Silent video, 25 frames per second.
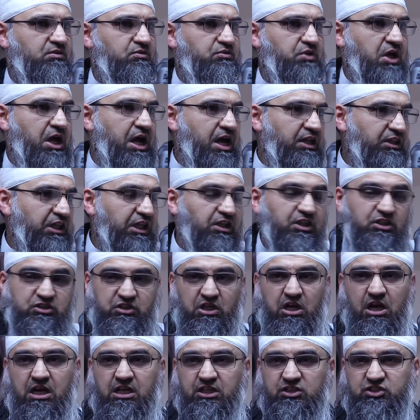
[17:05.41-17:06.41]
The hadith is
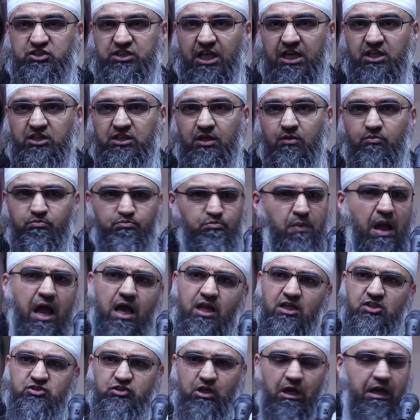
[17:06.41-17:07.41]
clearly stating,
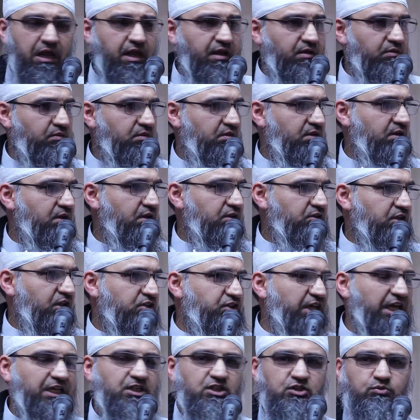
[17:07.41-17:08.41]
mal is clear, the
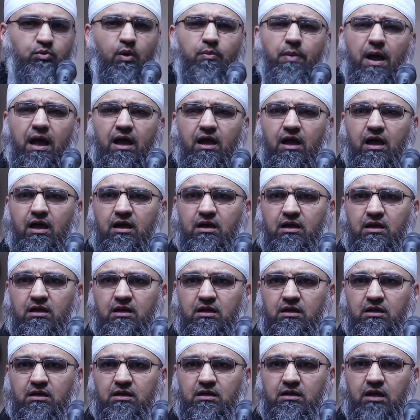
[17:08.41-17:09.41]
dangers. What about
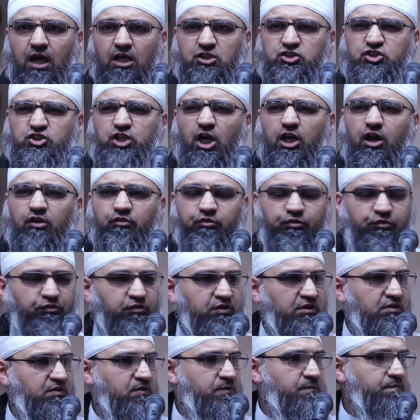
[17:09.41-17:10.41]
a sharaf?
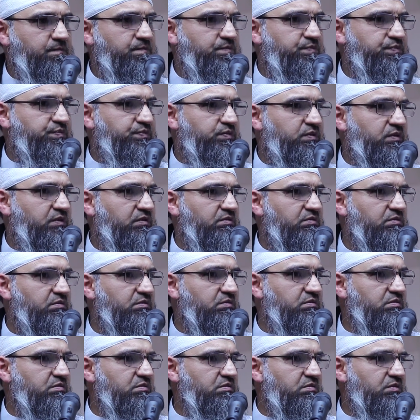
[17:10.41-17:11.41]

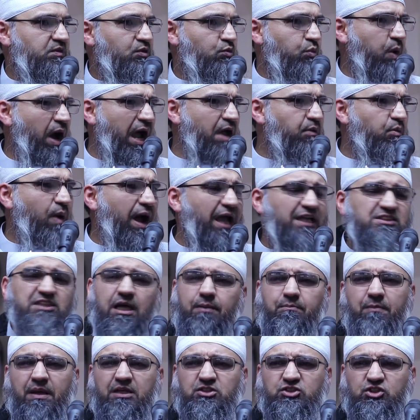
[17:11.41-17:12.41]
Why? Why is
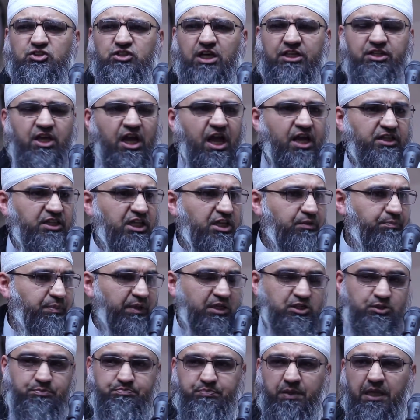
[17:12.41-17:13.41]
that mentioned inside the hadith?
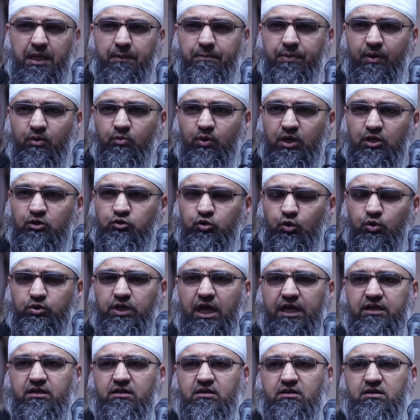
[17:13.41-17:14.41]
Because people will do
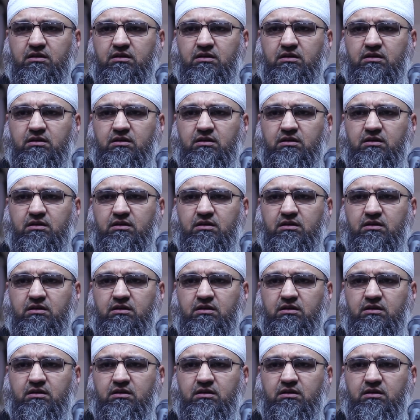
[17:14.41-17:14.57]
that.